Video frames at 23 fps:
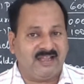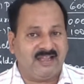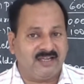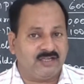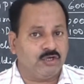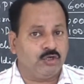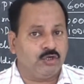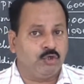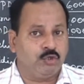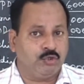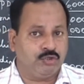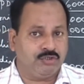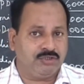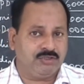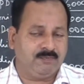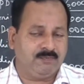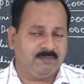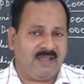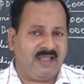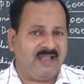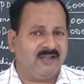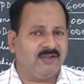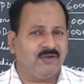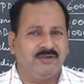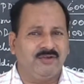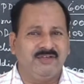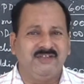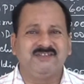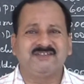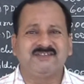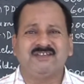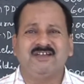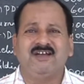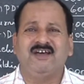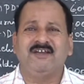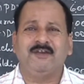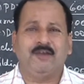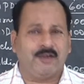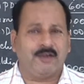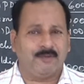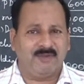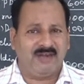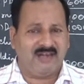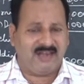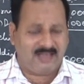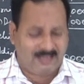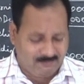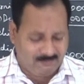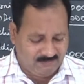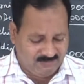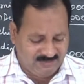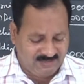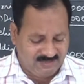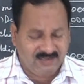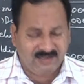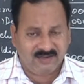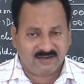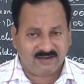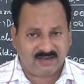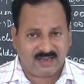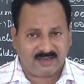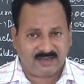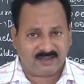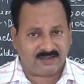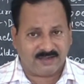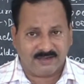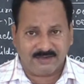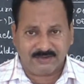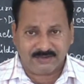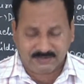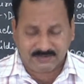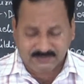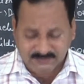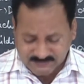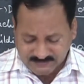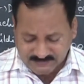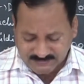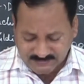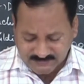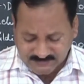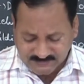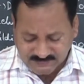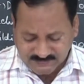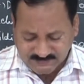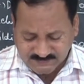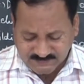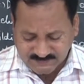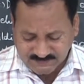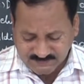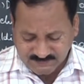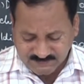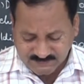loan. Bank loan is a normal liability like creditors it is.